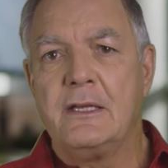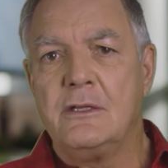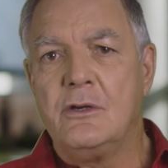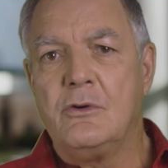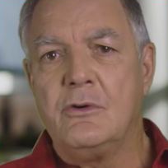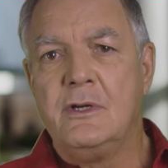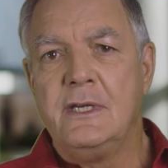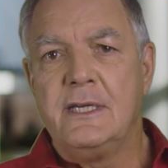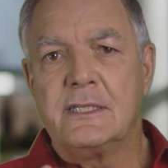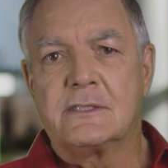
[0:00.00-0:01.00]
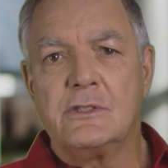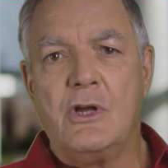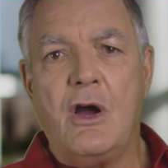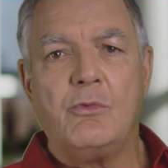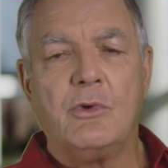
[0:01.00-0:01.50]
You know, it's
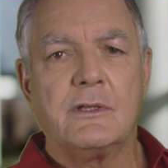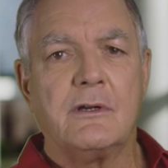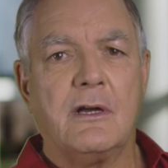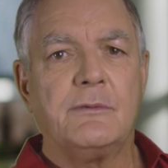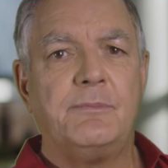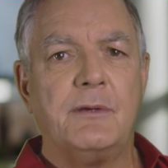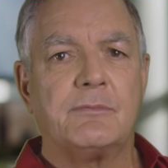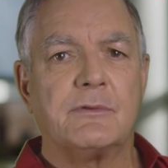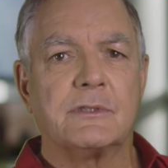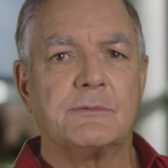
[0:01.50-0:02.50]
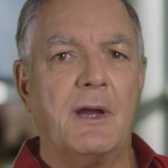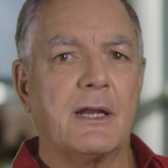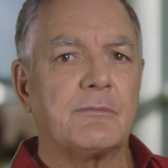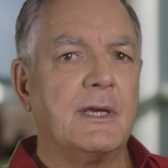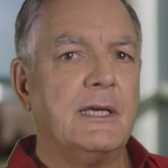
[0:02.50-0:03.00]
not whether other people
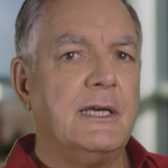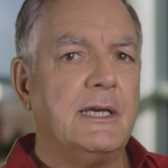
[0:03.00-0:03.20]
respect me,